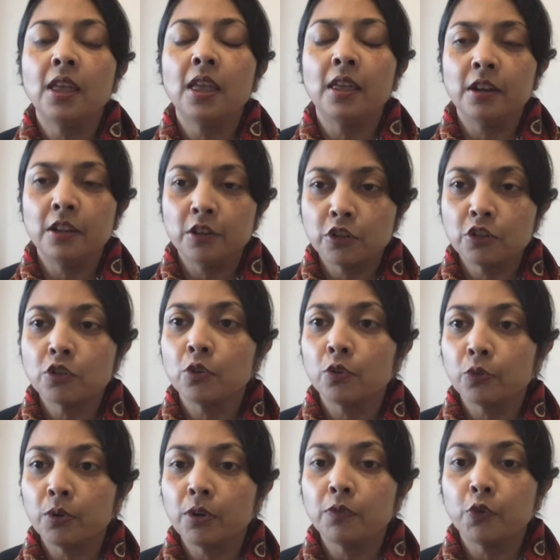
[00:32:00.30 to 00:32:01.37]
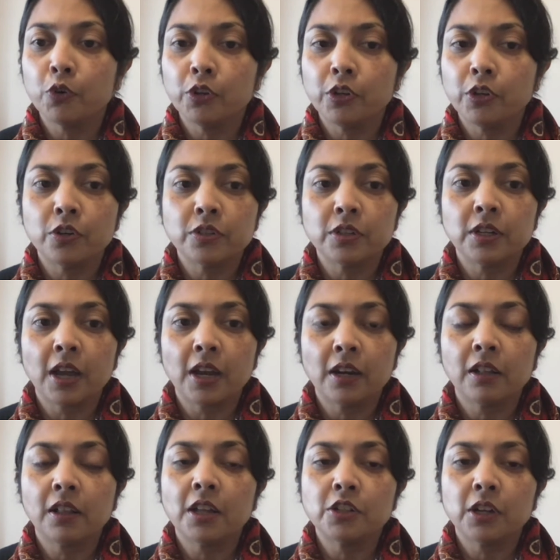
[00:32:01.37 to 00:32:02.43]
and an additional 3 to 4 years in
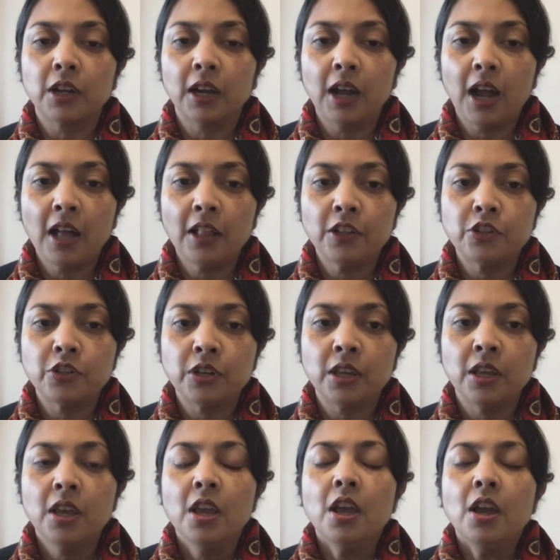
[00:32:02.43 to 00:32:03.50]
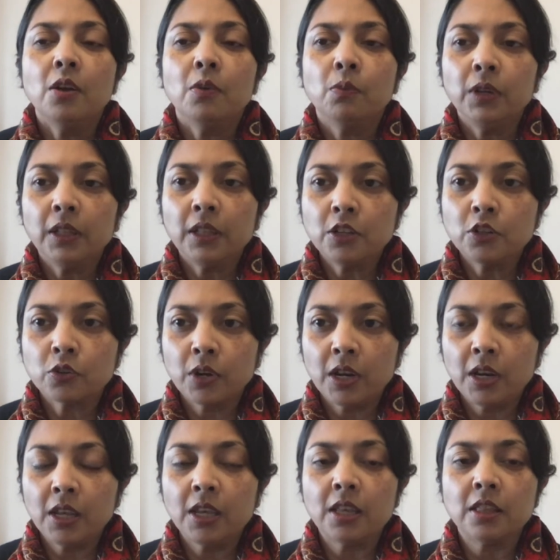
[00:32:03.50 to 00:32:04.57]
gynecologic oncology, really
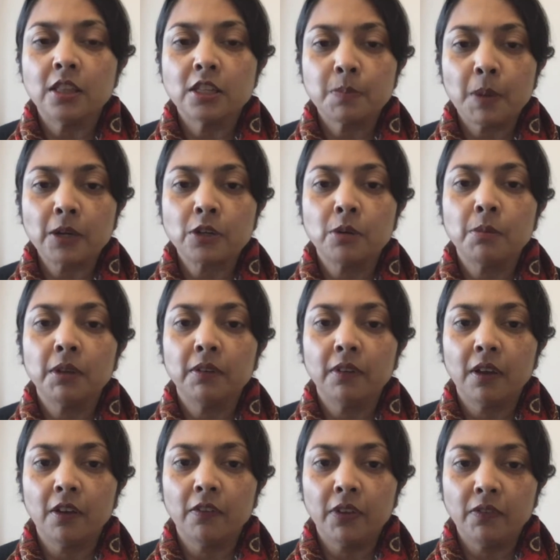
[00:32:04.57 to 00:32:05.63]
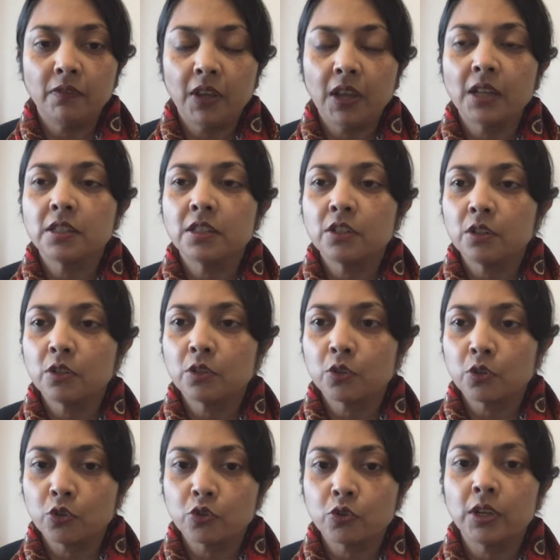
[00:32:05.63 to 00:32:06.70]
training in the spectrum of advanced
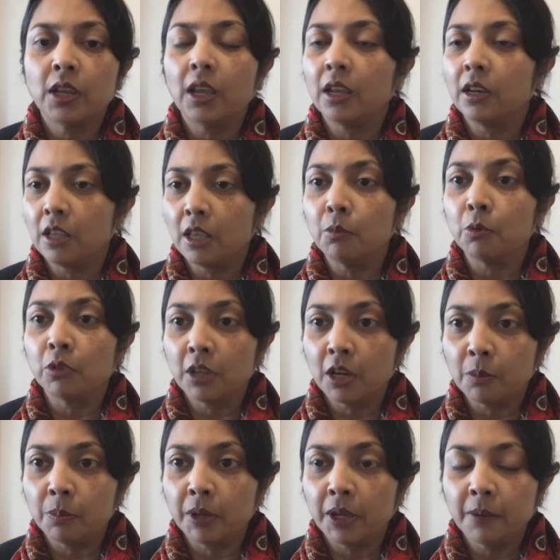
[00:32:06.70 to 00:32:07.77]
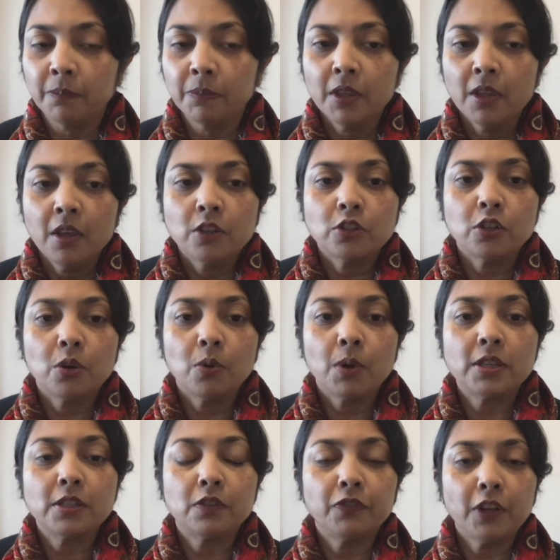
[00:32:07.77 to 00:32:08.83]
surgery and chemotherapy. So
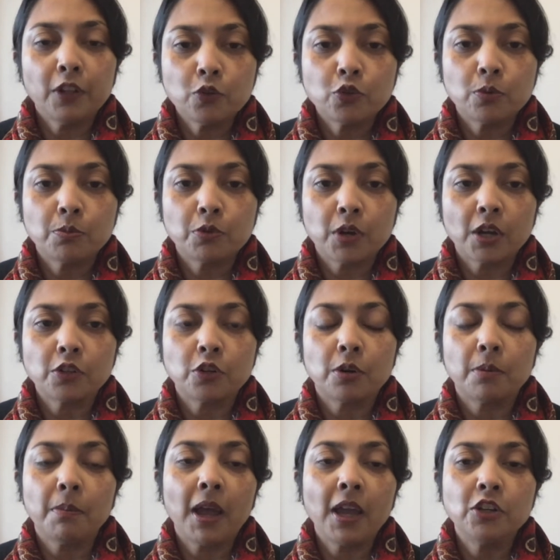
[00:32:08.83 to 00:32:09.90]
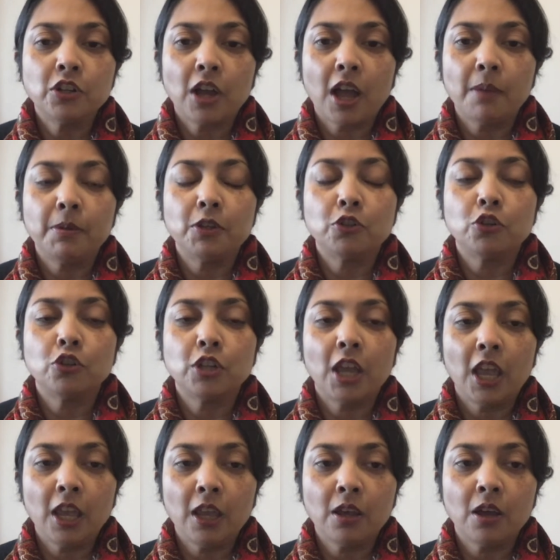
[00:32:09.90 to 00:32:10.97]
as a fellowship director, my job is to
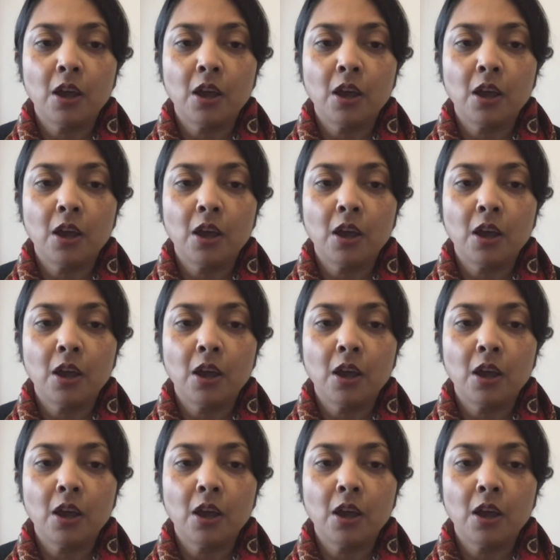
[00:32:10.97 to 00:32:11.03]
take